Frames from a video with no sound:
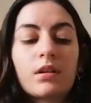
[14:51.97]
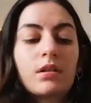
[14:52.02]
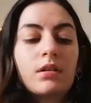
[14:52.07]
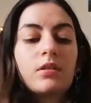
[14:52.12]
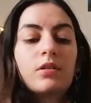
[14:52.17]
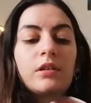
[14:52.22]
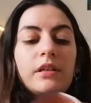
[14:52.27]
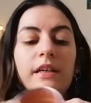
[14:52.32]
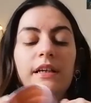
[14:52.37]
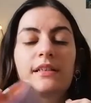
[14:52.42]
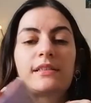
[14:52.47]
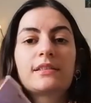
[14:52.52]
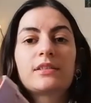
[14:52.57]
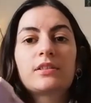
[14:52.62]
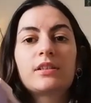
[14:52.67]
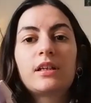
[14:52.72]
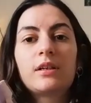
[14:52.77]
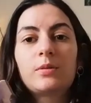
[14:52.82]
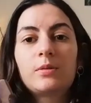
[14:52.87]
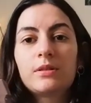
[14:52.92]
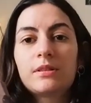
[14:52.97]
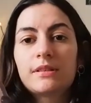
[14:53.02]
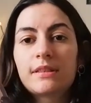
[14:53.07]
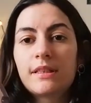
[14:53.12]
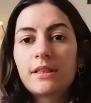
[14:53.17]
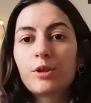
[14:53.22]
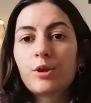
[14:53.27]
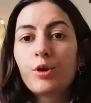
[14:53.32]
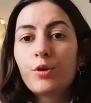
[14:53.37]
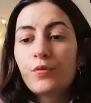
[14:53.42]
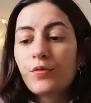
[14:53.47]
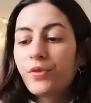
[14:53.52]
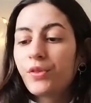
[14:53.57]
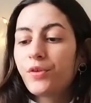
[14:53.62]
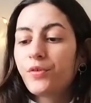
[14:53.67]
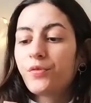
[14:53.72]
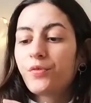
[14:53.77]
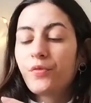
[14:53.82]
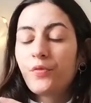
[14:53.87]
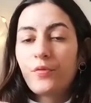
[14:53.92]
Okay, so now I'll take off the
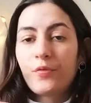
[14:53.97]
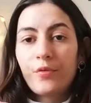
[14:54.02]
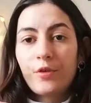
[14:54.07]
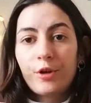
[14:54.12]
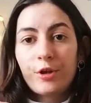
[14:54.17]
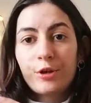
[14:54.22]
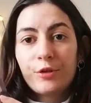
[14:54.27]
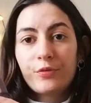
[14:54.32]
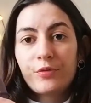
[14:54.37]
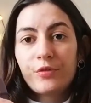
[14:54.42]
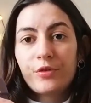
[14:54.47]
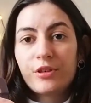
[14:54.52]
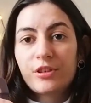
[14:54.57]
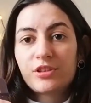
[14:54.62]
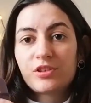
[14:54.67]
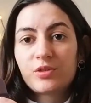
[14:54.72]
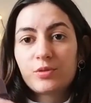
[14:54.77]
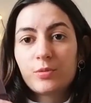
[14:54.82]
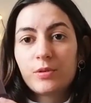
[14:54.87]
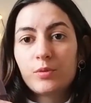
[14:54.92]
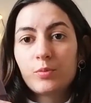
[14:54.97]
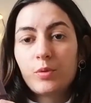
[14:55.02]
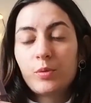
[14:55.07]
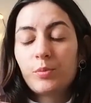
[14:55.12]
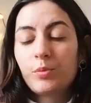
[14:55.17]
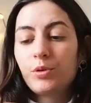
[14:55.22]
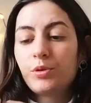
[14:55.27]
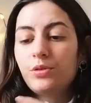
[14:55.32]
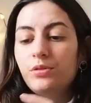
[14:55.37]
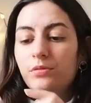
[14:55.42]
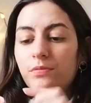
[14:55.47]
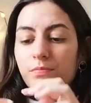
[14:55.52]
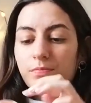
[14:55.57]
very first one we put.